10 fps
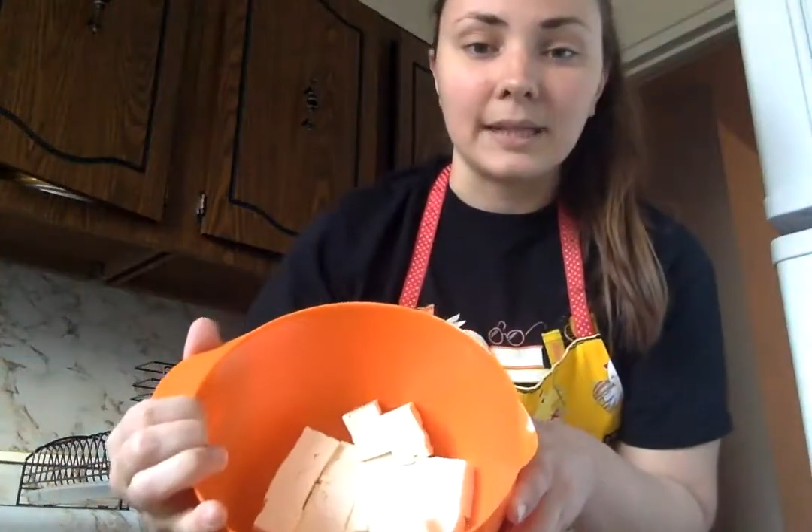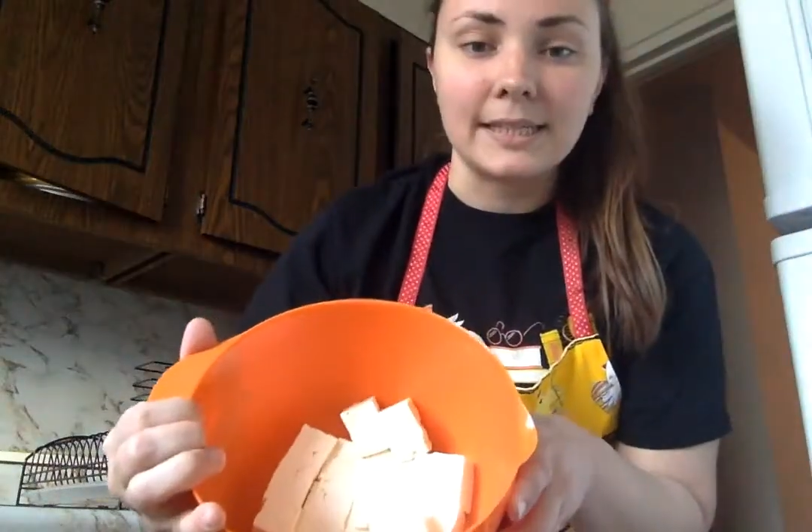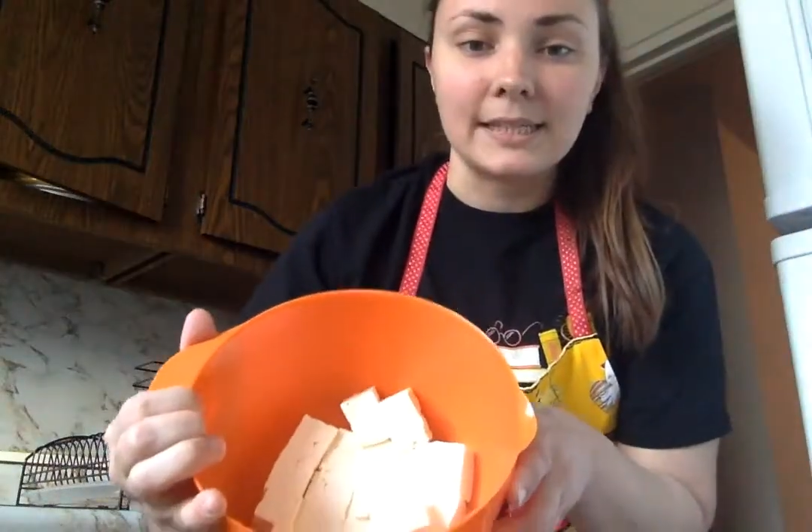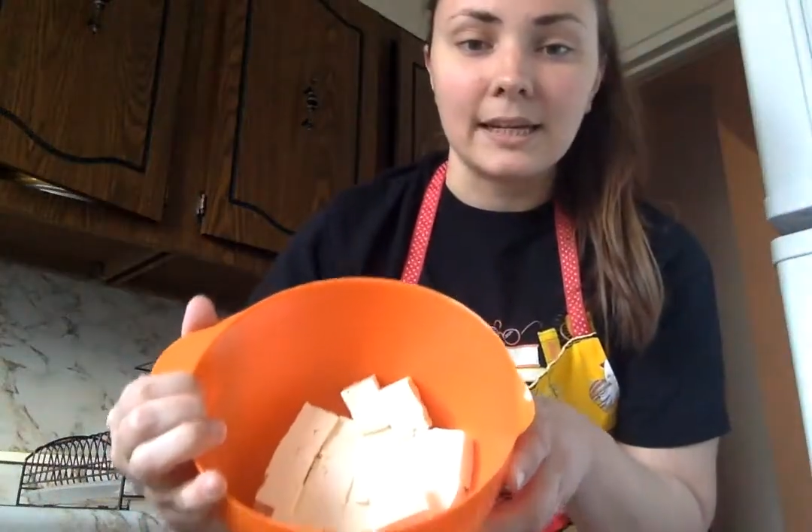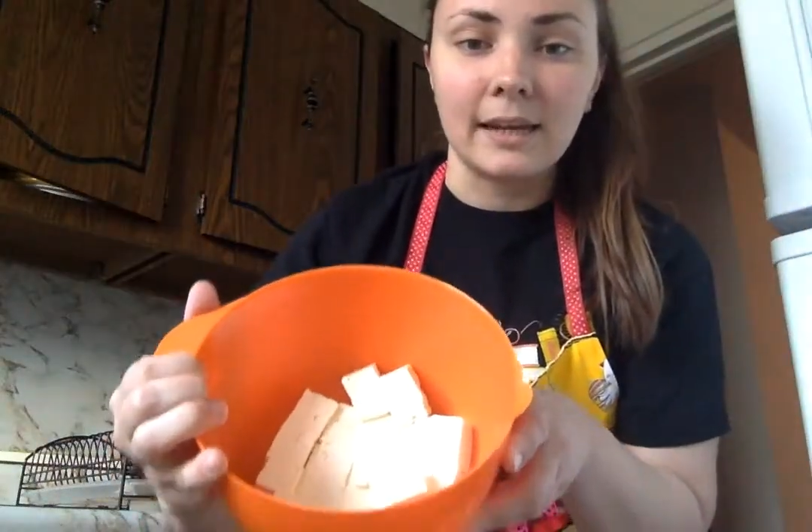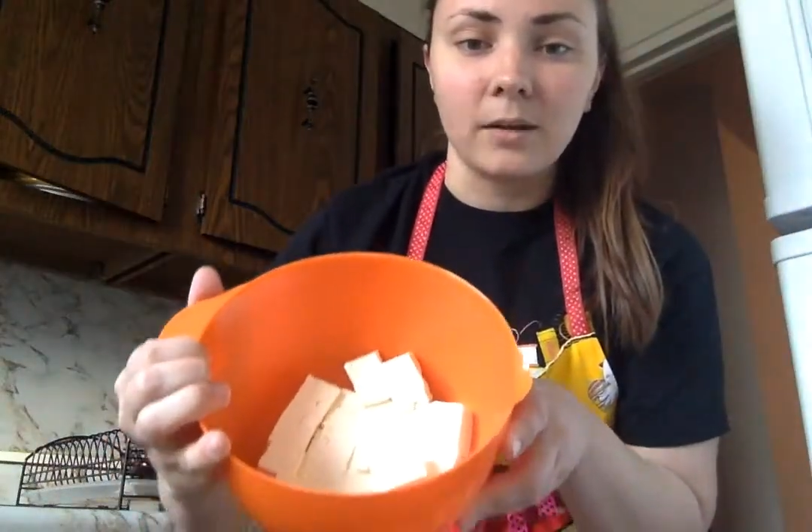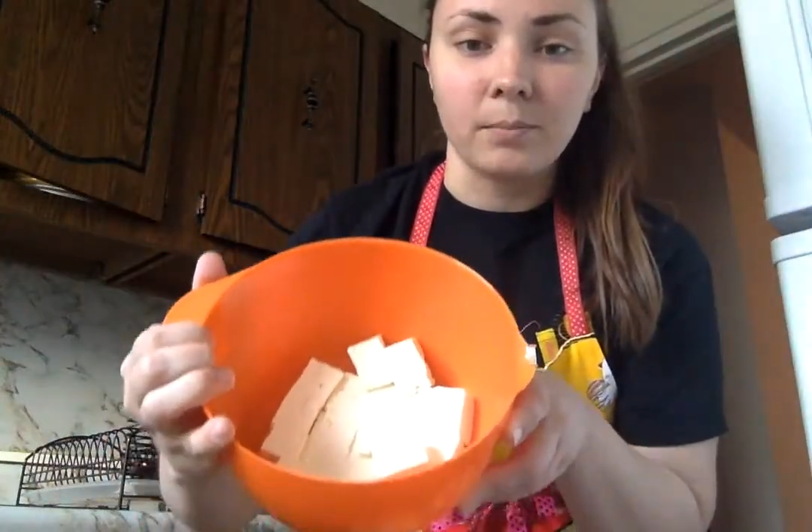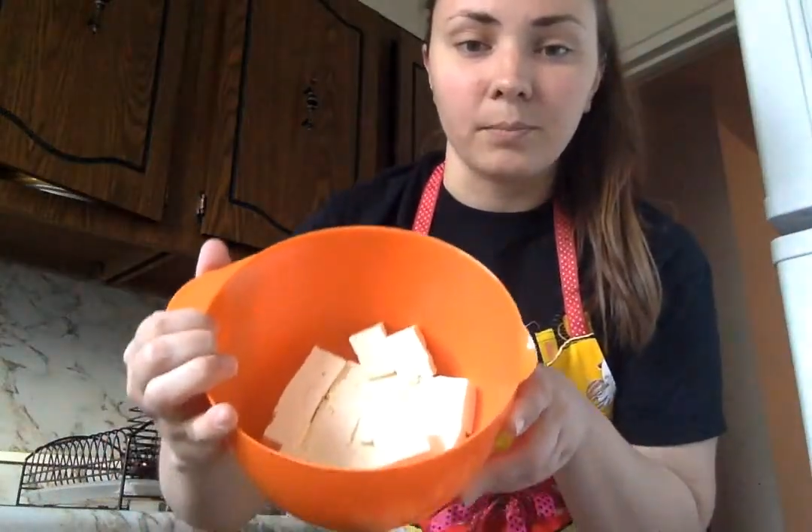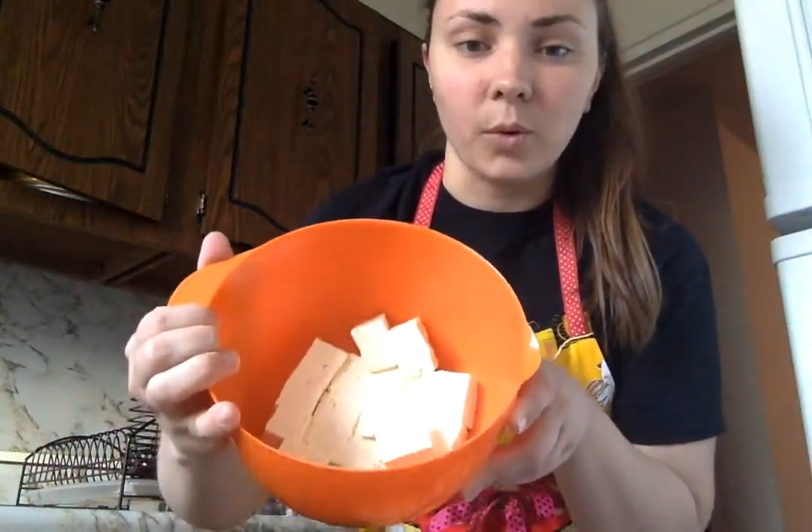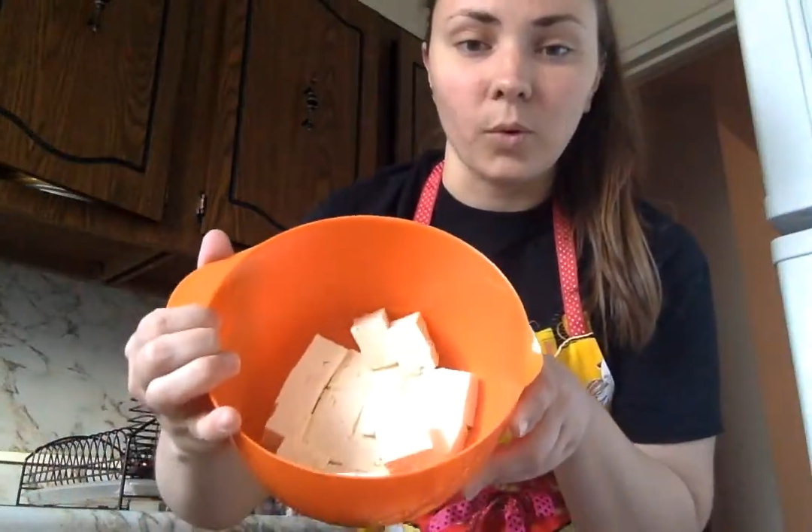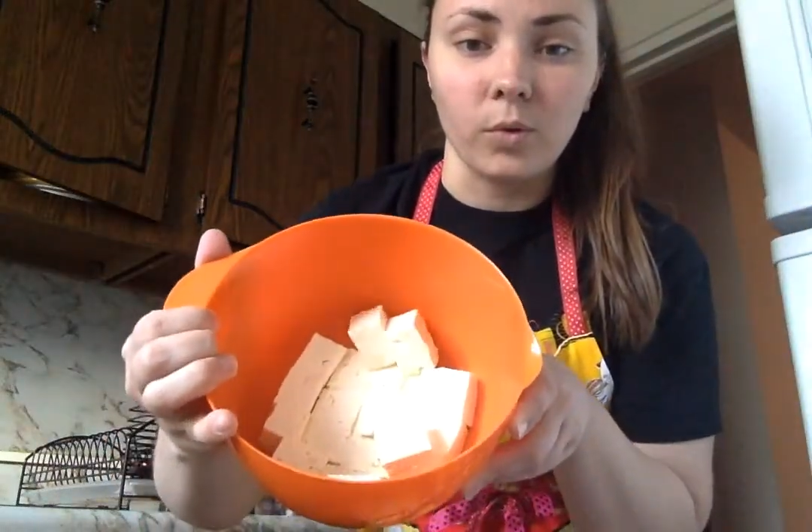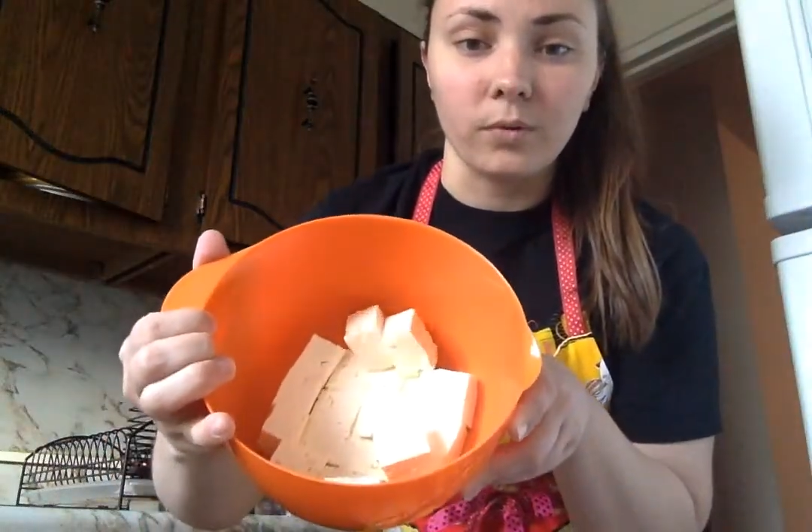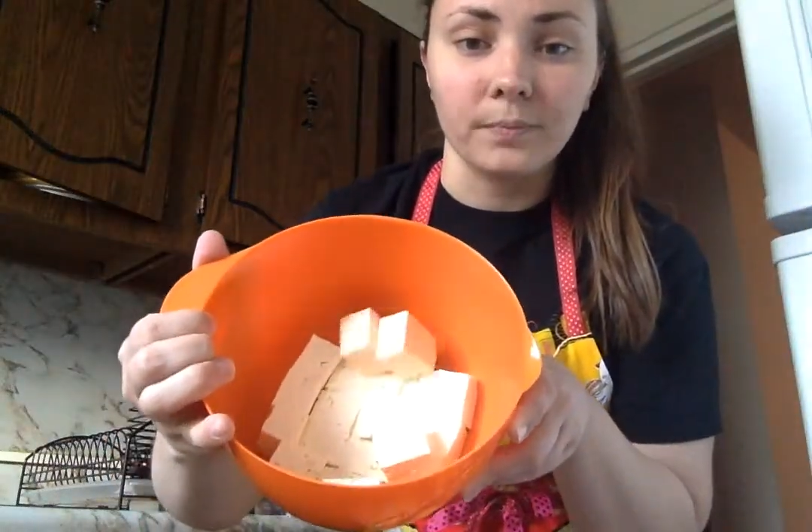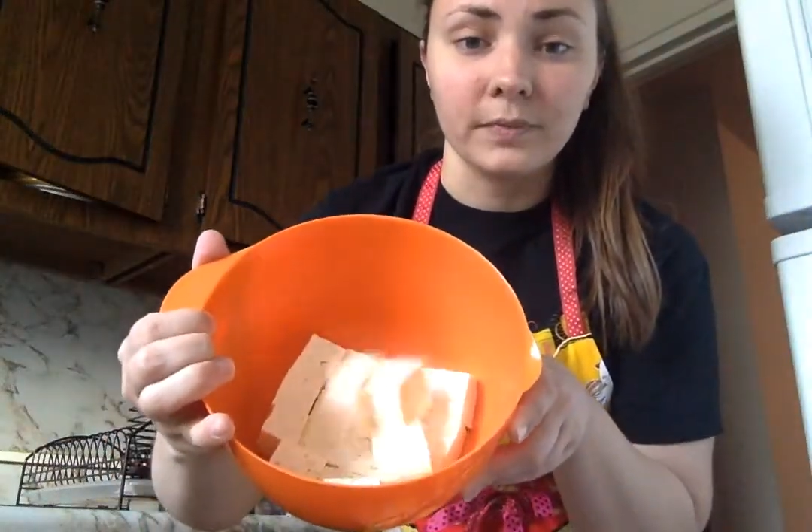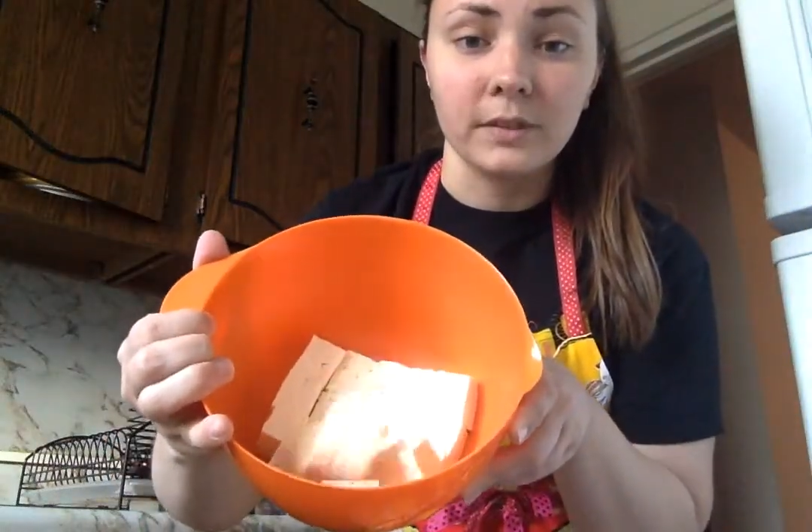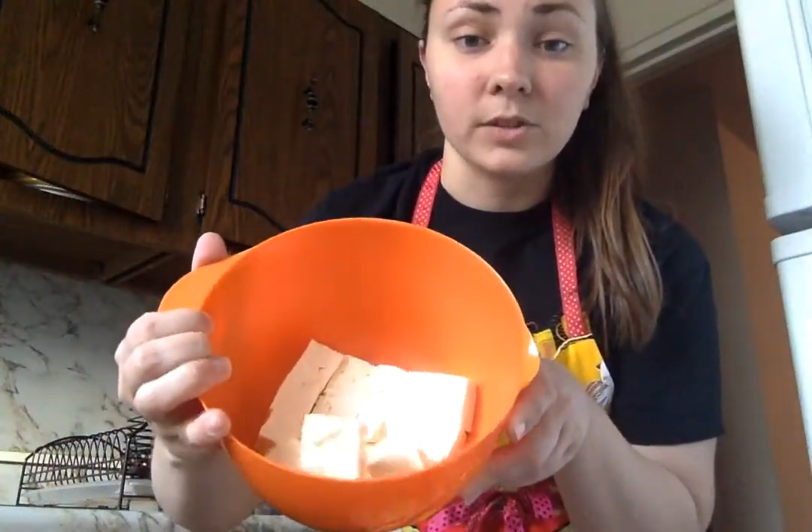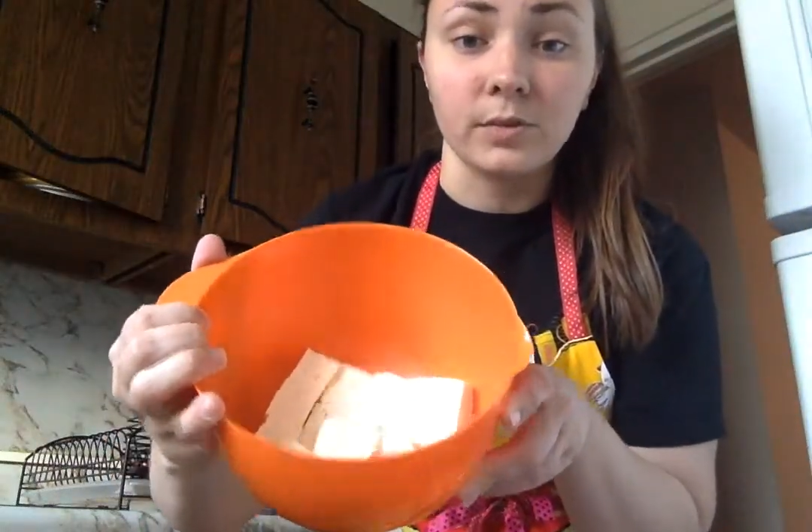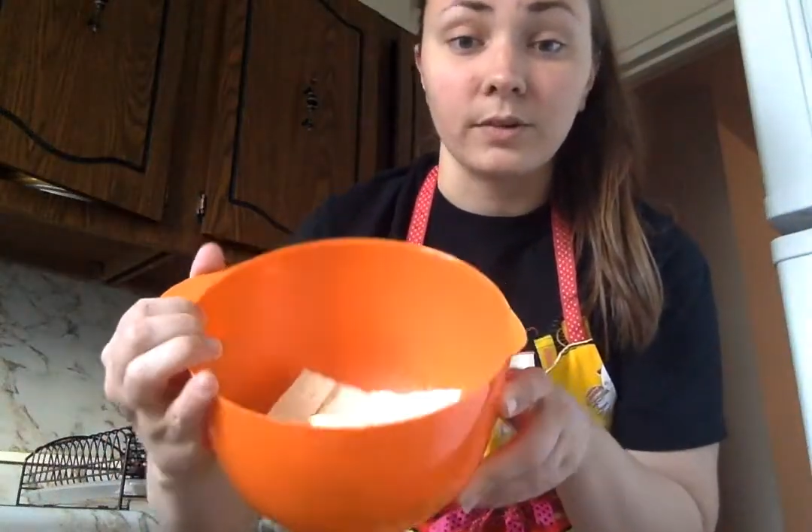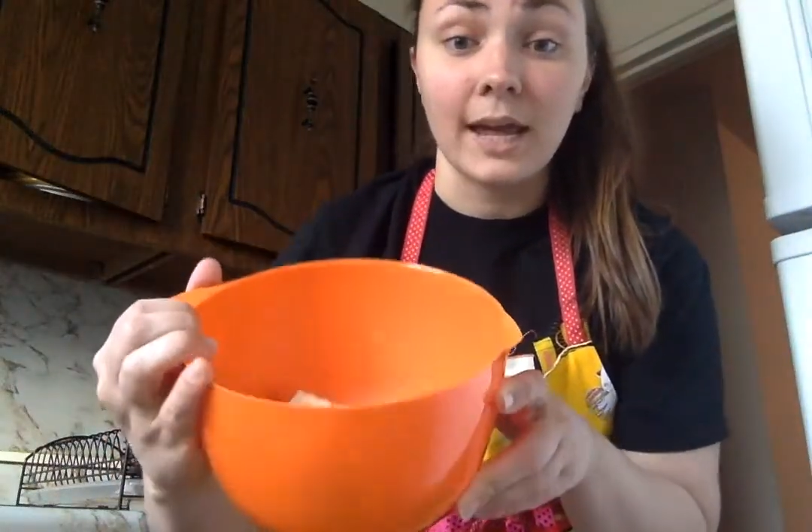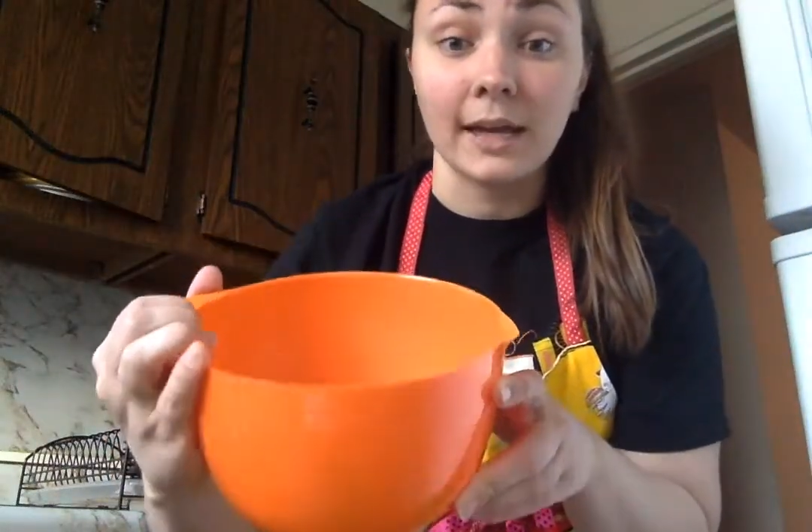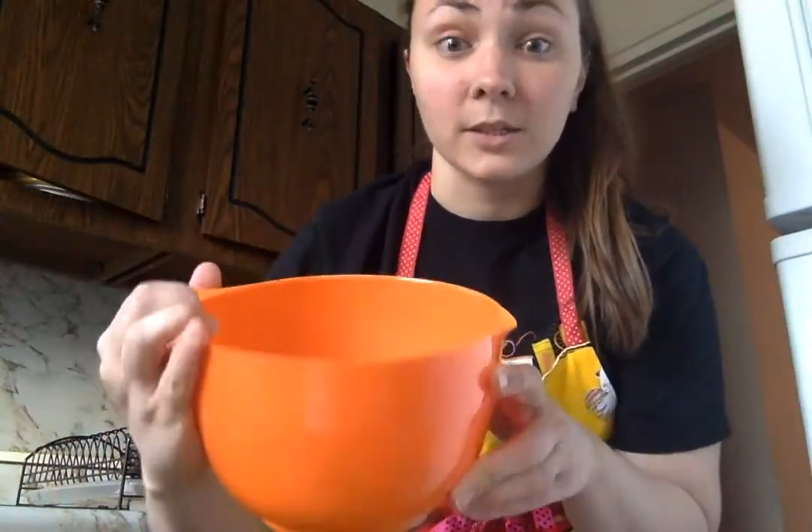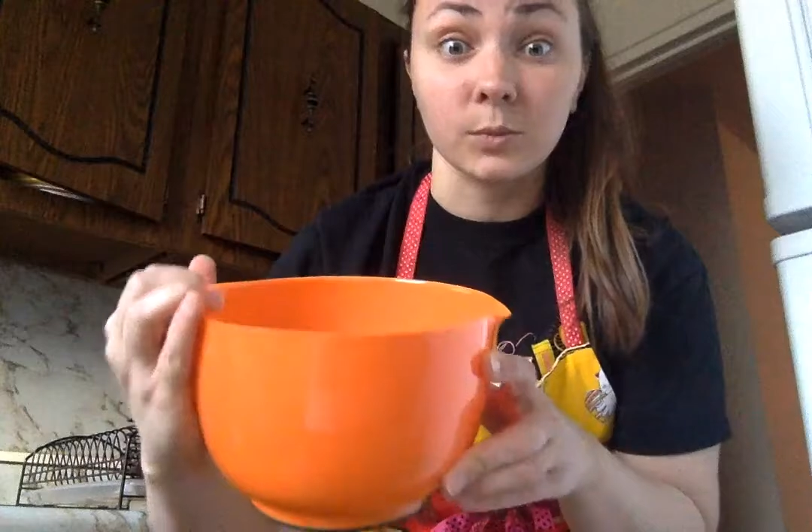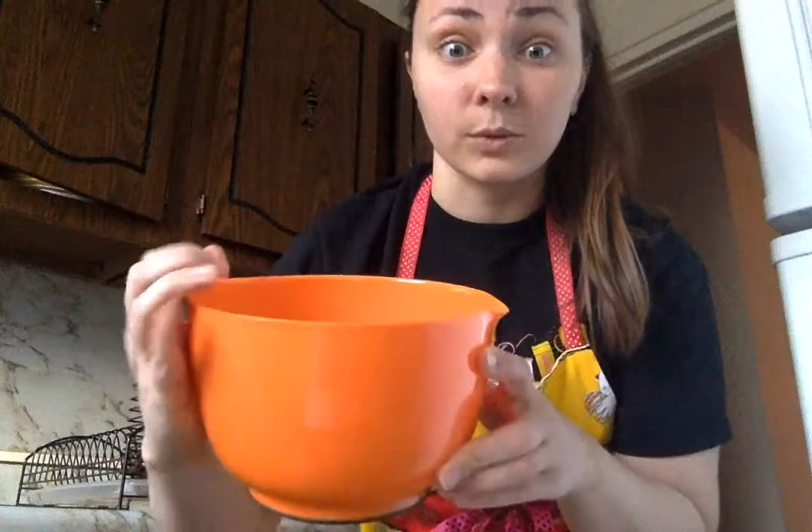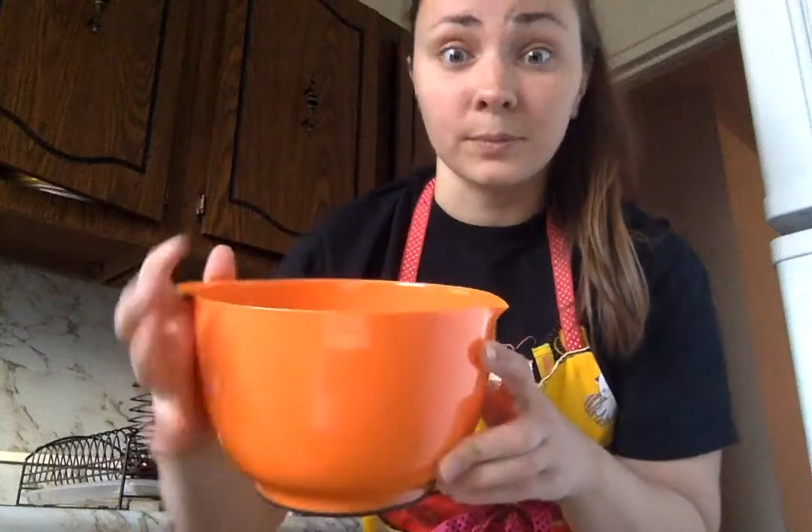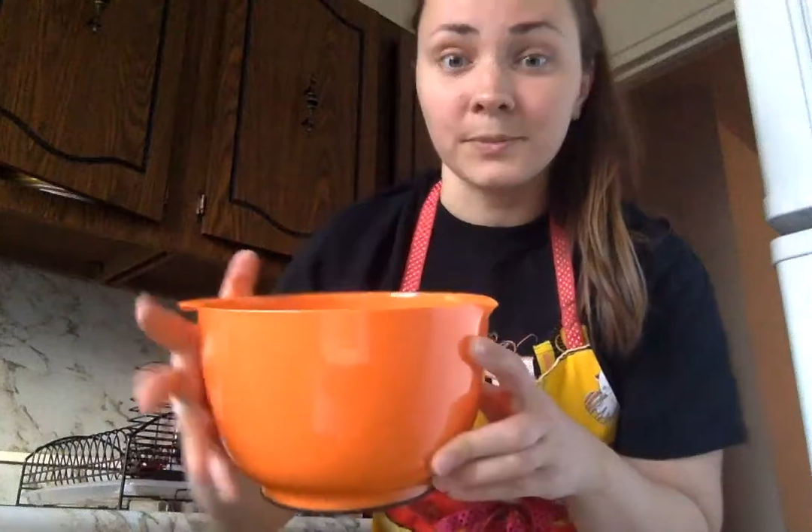placed it in a bowl. So next we